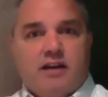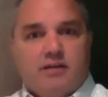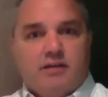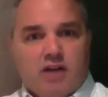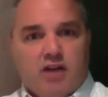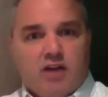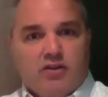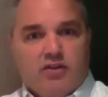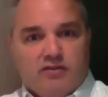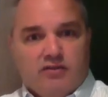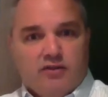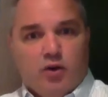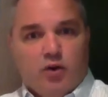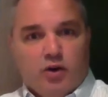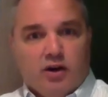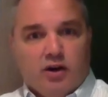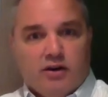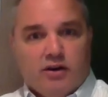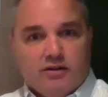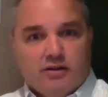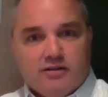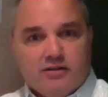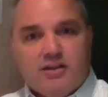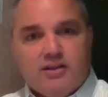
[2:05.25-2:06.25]
not the floor
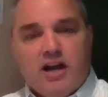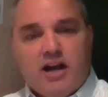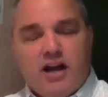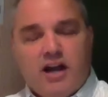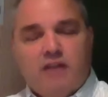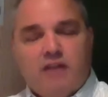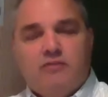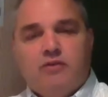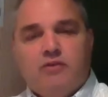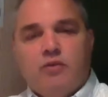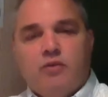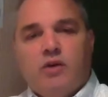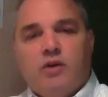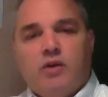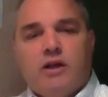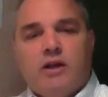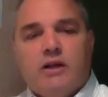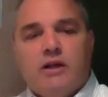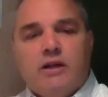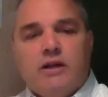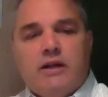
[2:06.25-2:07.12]
side, if you will.